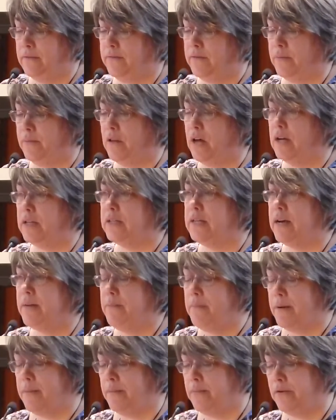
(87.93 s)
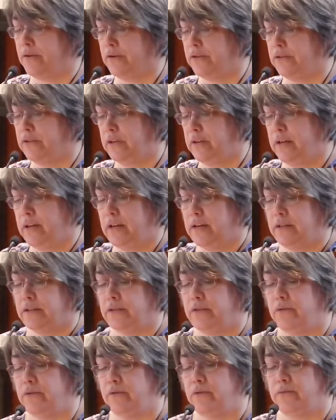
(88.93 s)
from longtime members
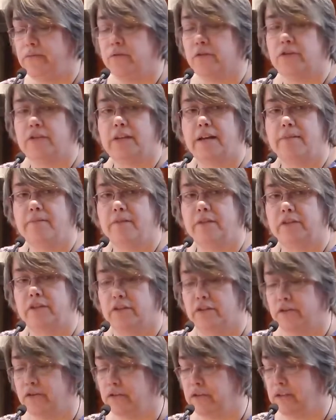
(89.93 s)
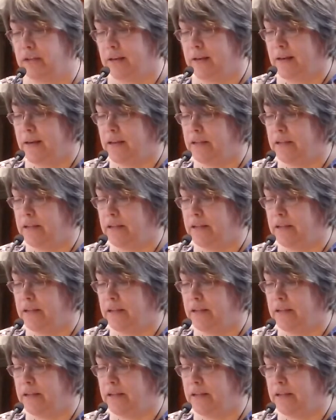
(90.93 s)
to first-time visitors